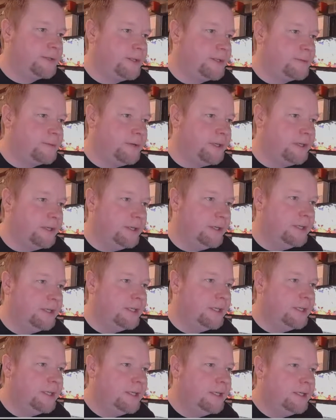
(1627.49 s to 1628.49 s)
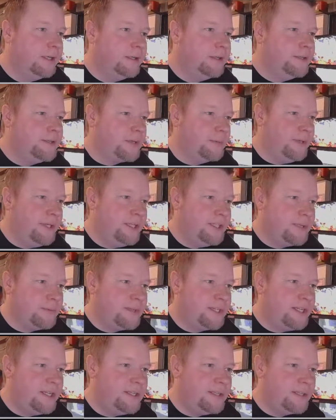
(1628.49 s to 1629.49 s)
That's pretty good. So we need some
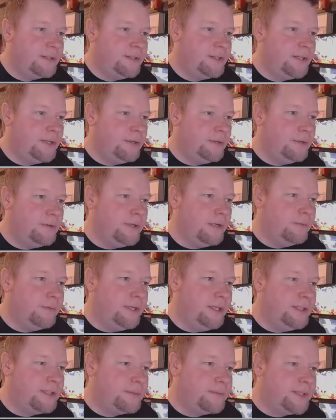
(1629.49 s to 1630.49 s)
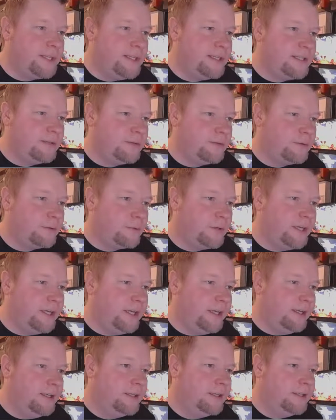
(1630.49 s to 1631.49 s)
Season 2 and we need some Season
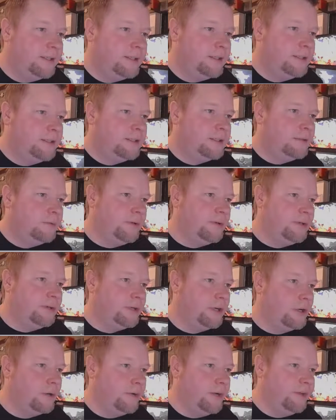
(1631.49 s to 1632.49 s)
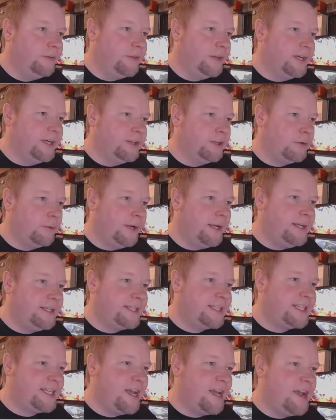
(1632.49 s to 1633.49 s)
3. We're going to go with The Great
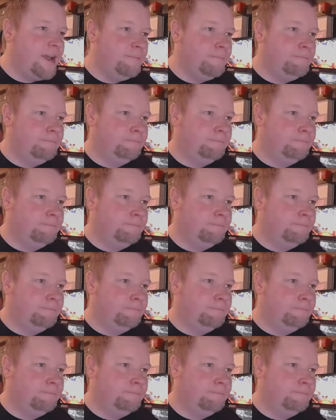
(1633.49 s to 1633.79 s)
Escape.